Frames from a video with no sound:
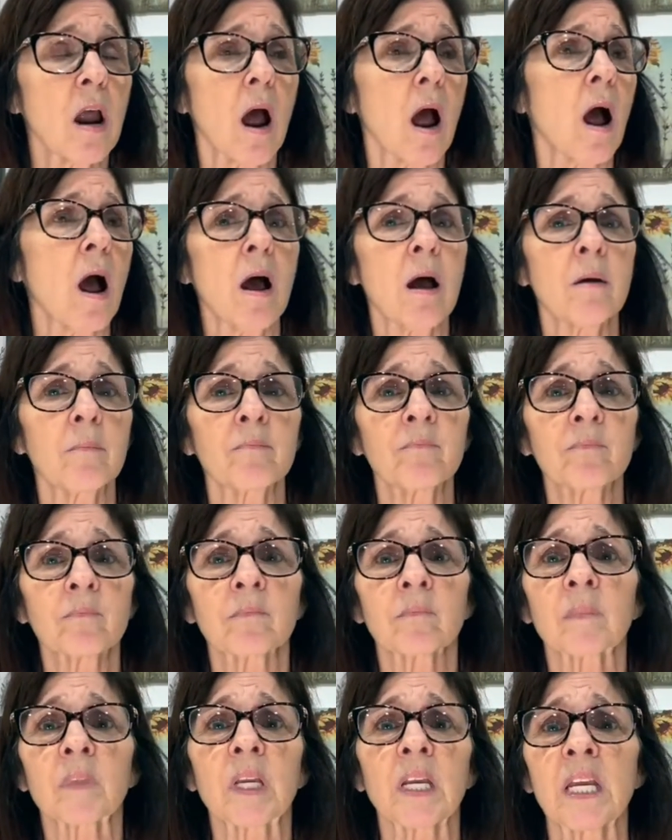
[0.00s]
Um,
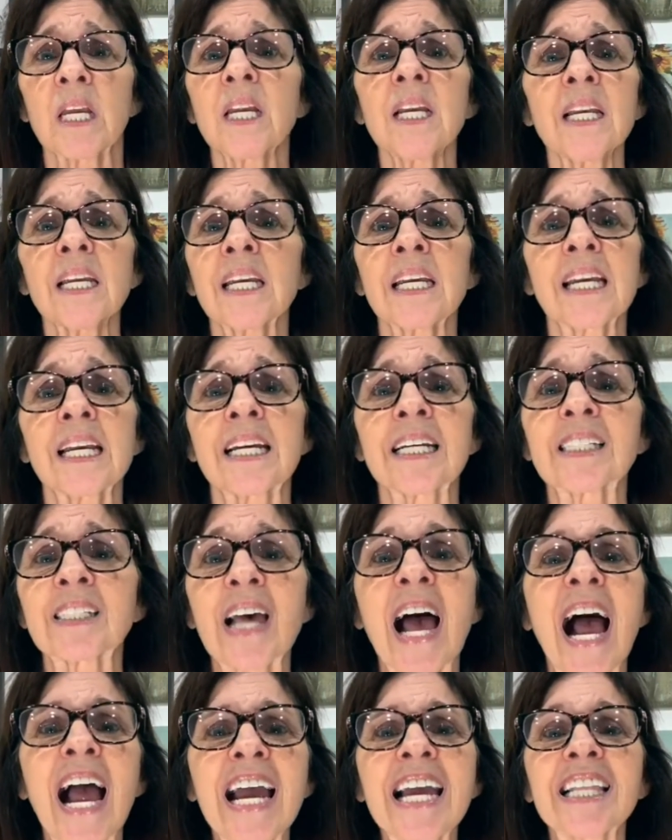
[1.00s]
it is,
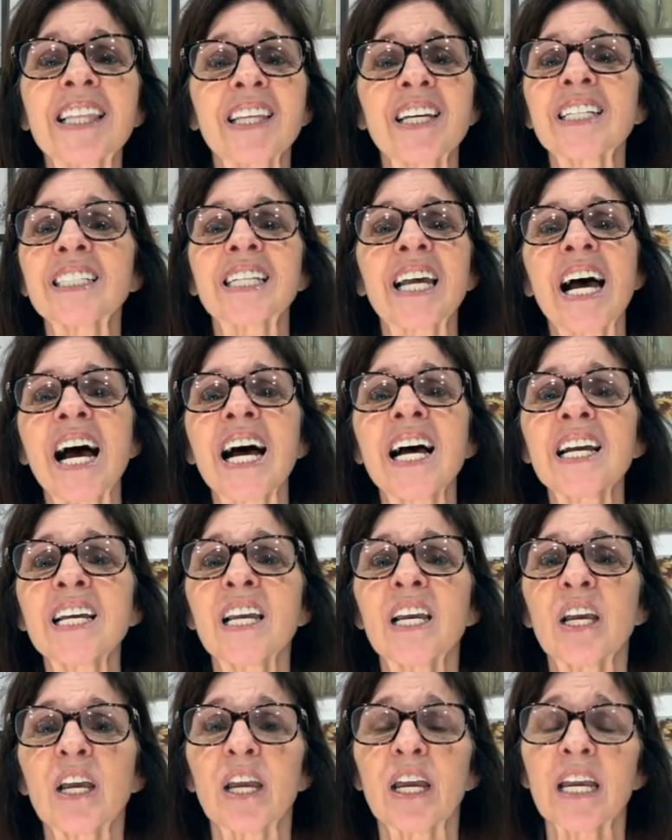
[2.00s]
hi Linda,
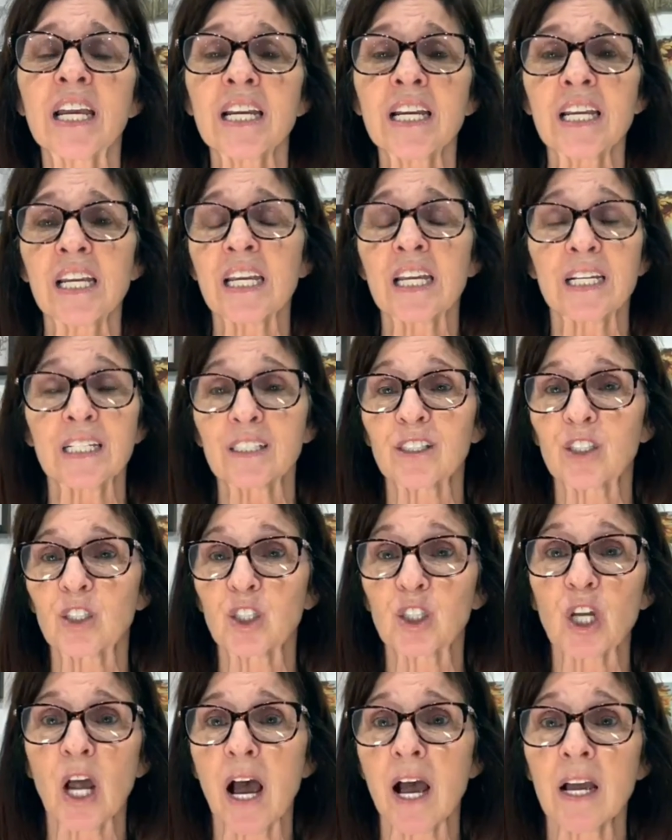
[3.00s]
it is
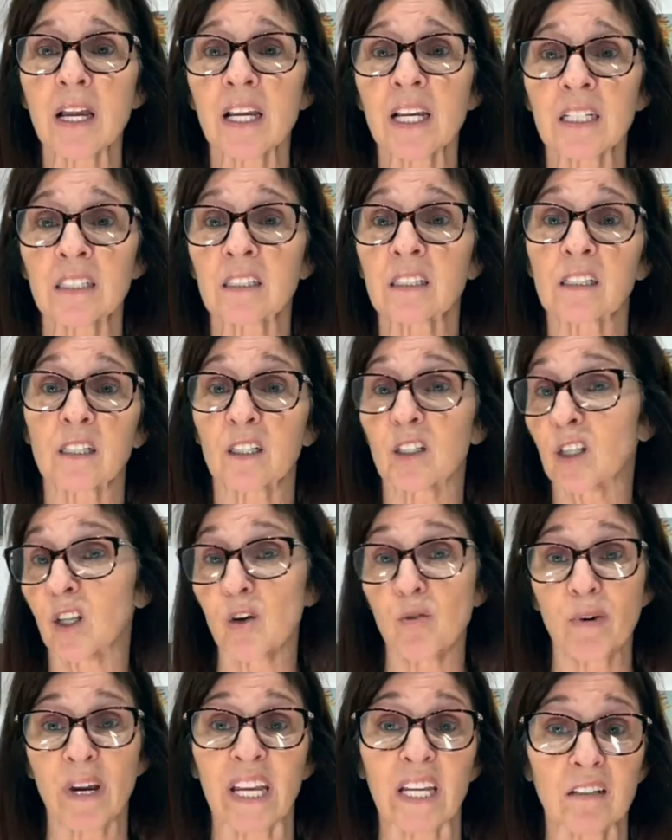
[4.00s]
just, it's
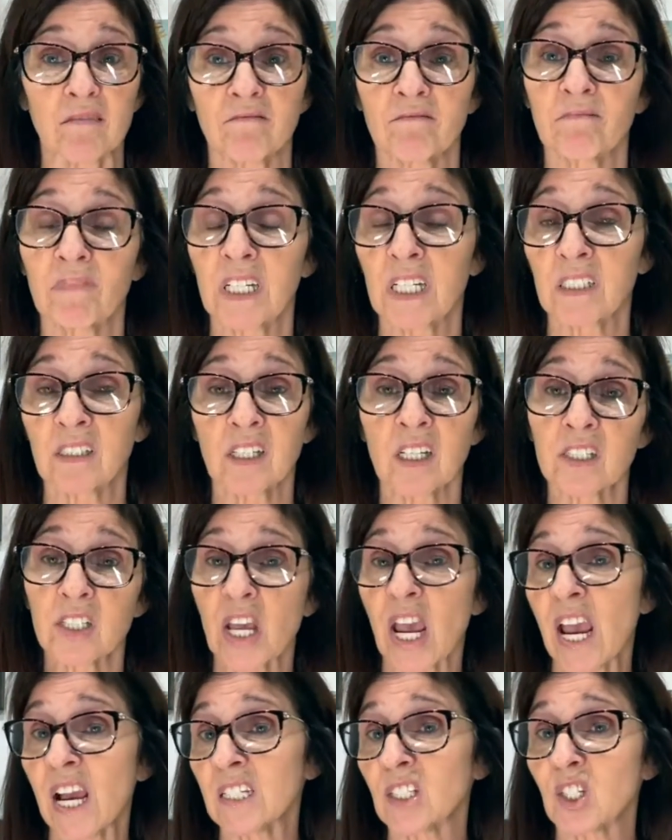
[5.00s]
gluing. It's
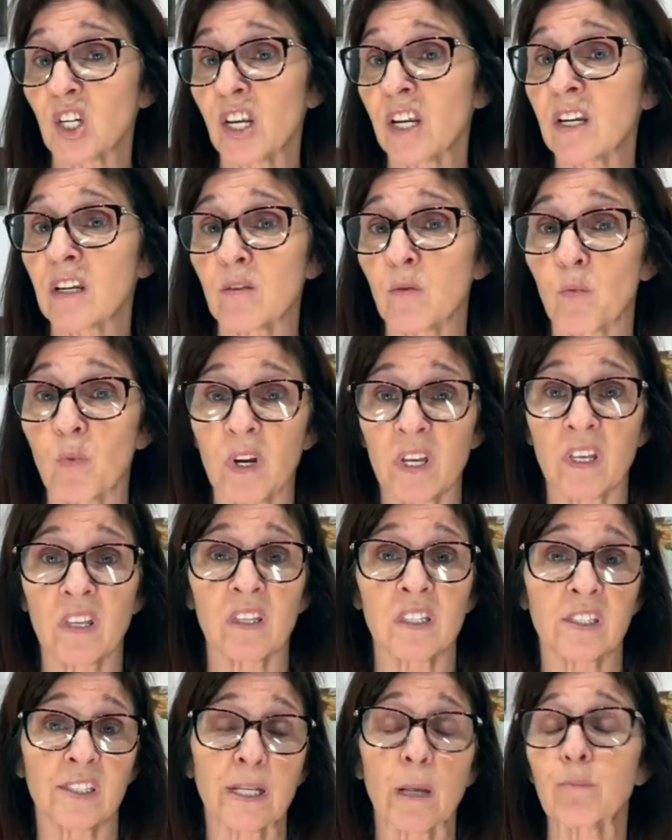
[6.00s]
attaching with
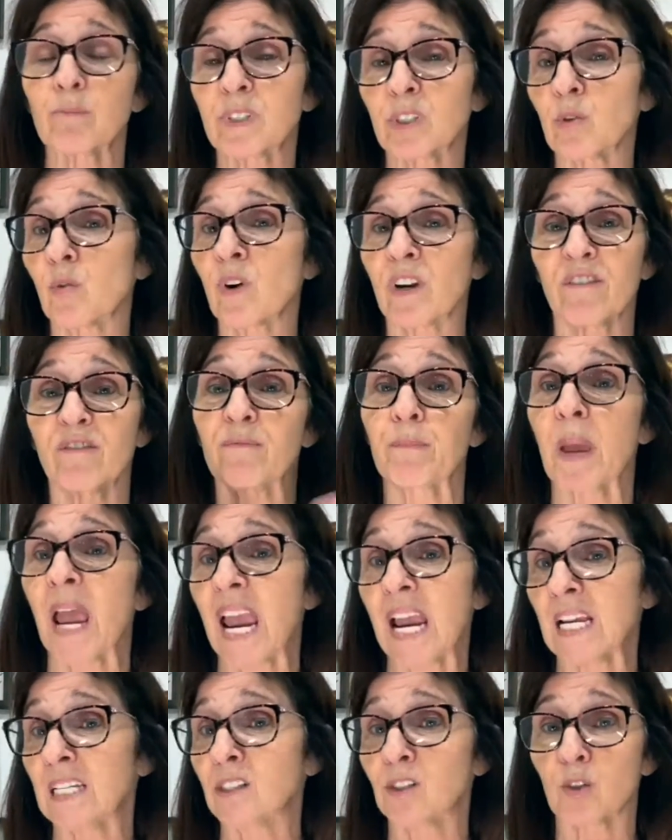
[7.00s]
some sort of
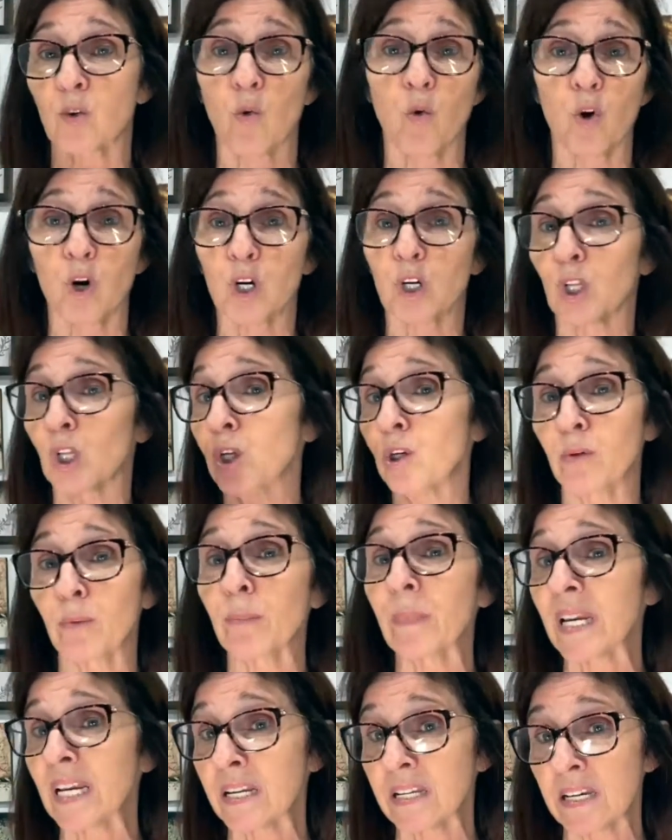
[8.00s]
paste or glue
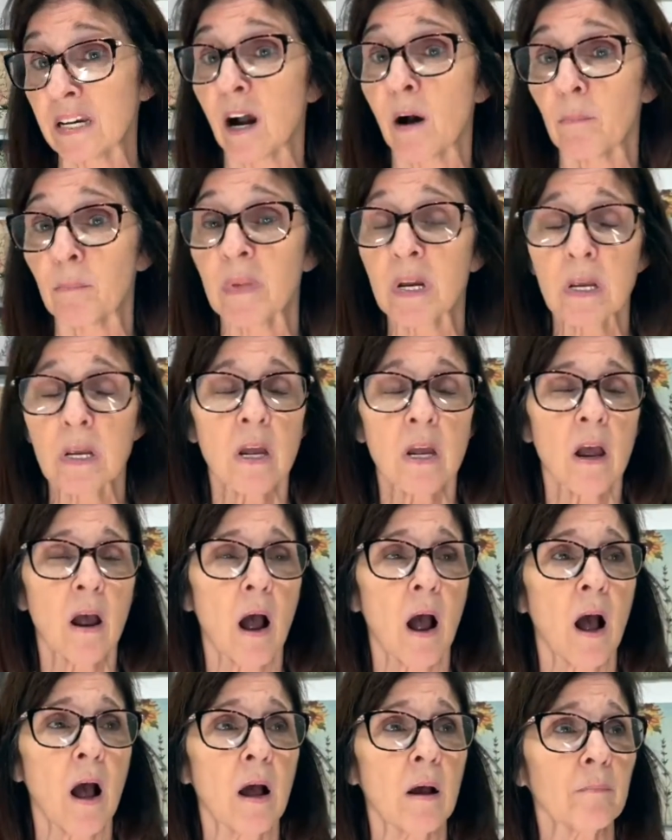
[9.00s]
medium.
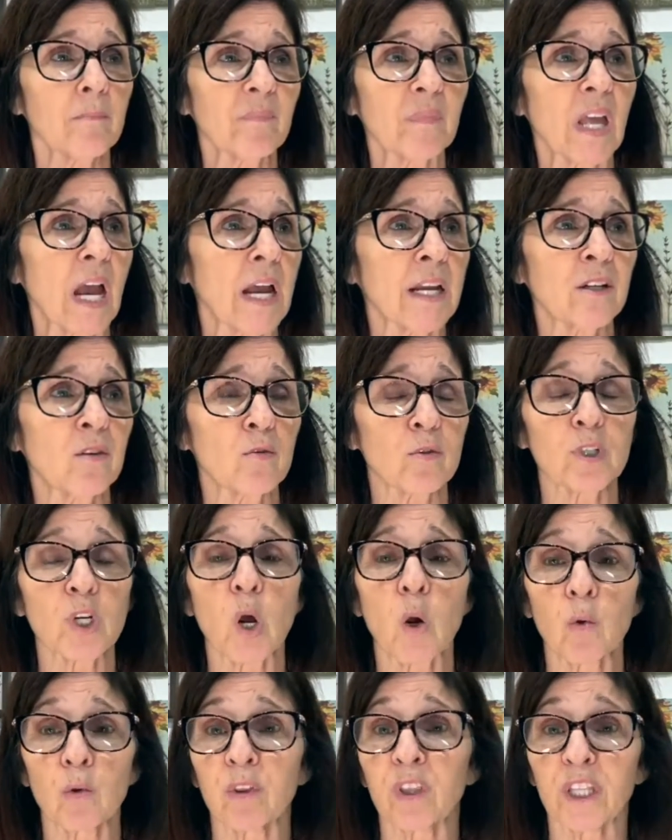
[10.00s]
Um, I don't
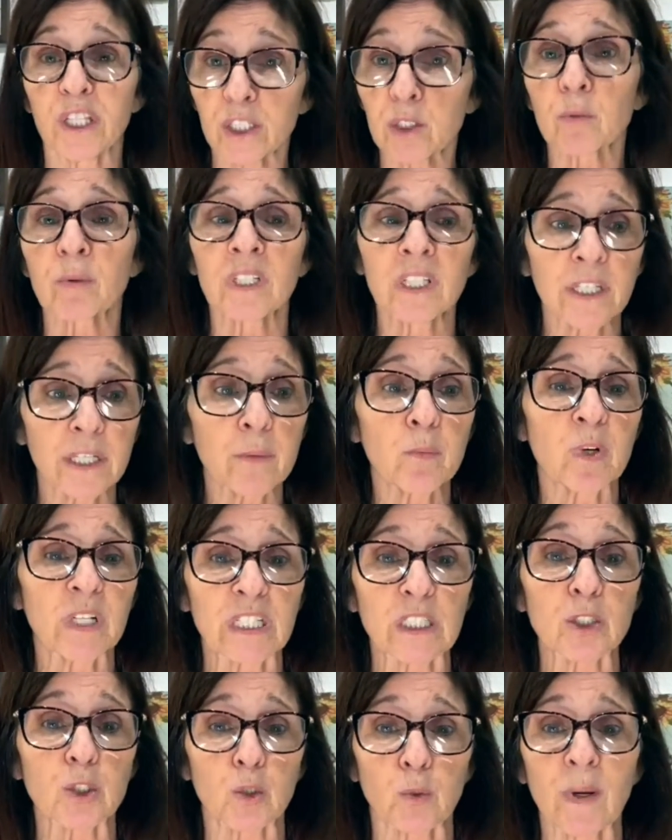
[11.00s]
know literally what
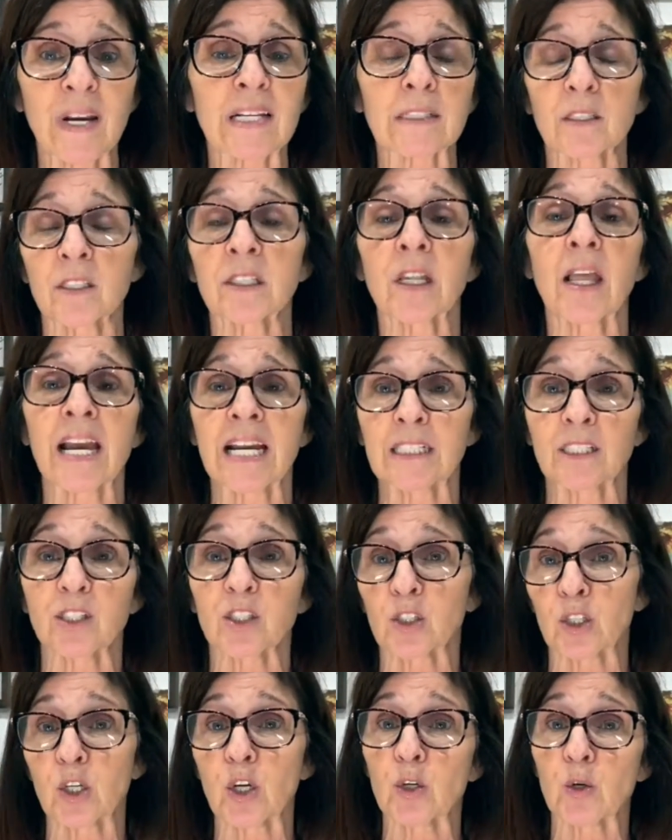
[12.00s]
it translates
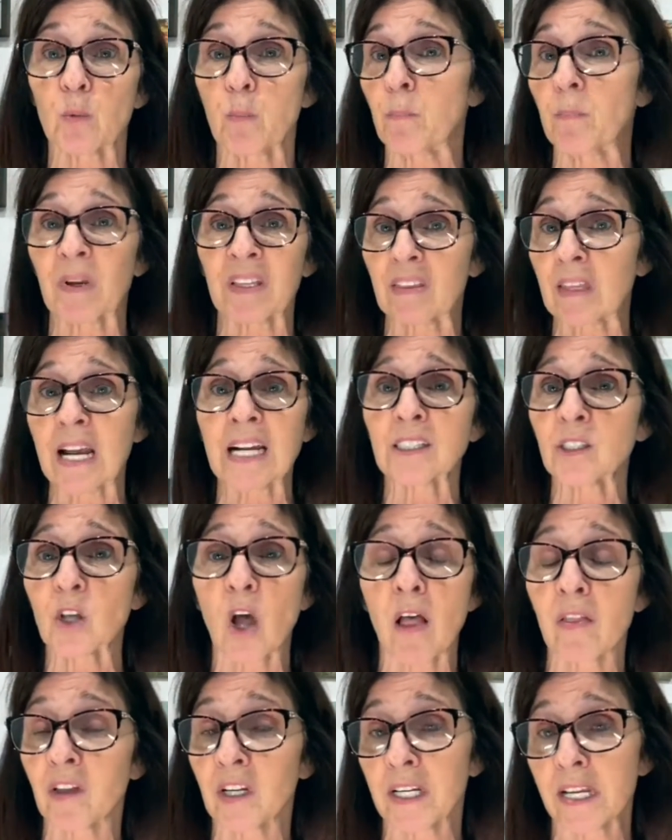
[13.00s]
to, but that's
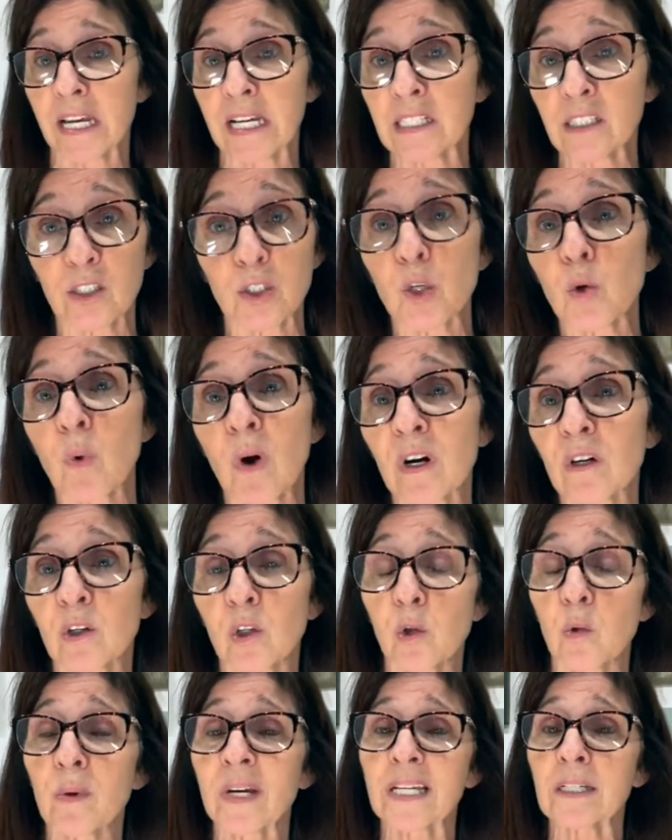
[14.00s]
all it is. You are
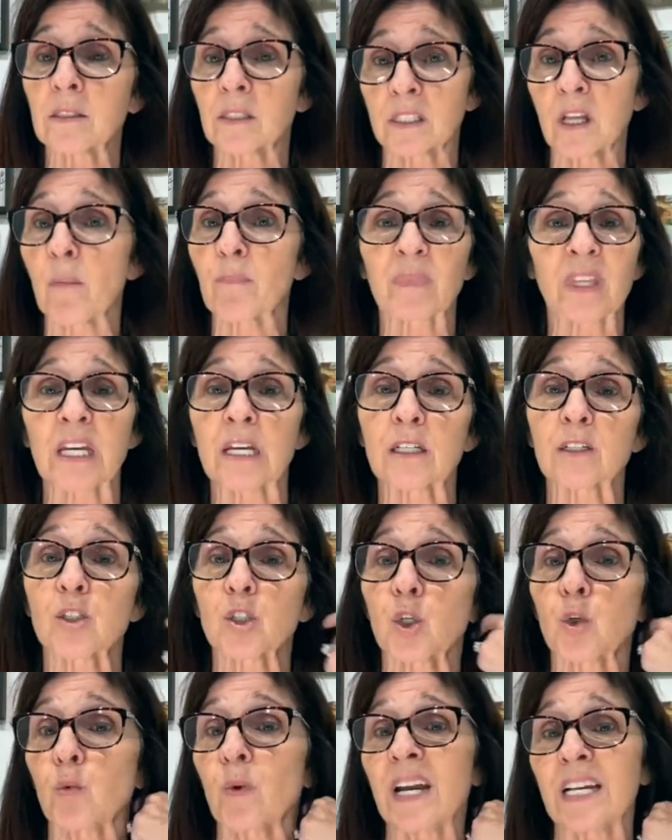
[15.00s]
gluing something
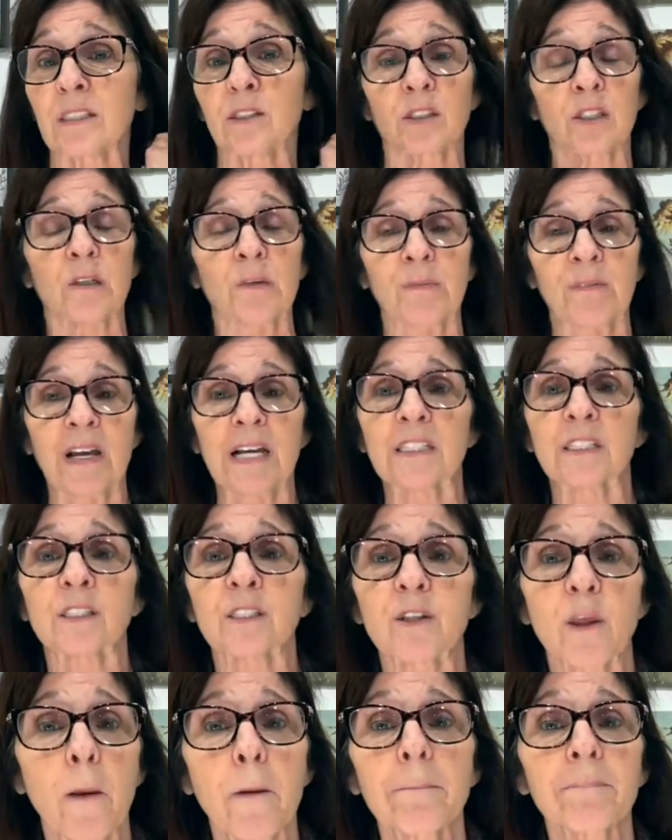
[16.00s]
to a surface.
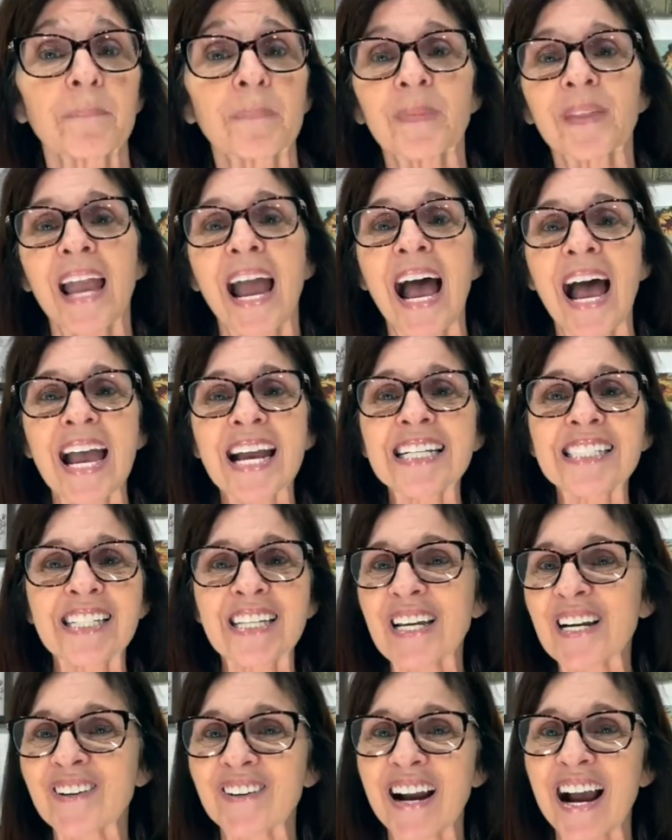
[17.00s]
Hi,
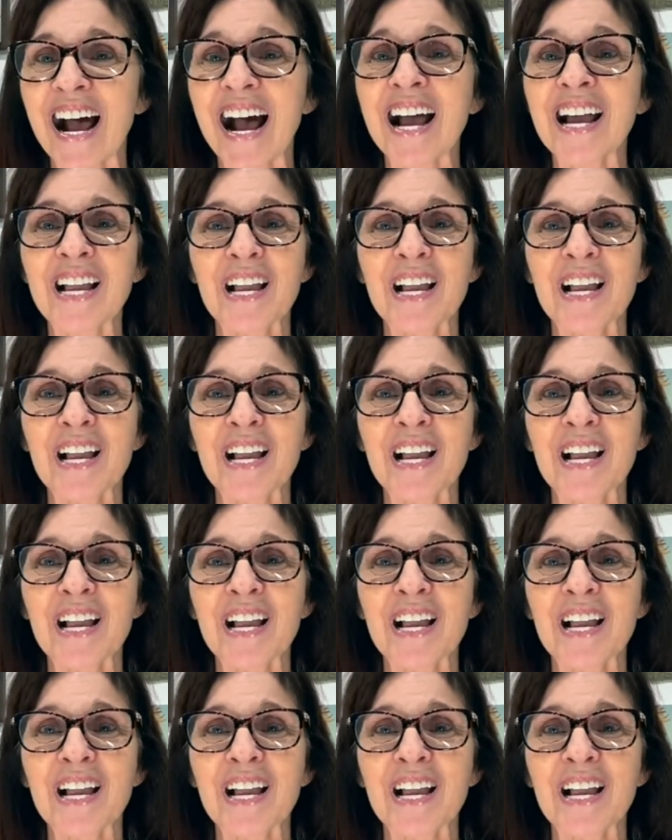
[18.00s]
Tara.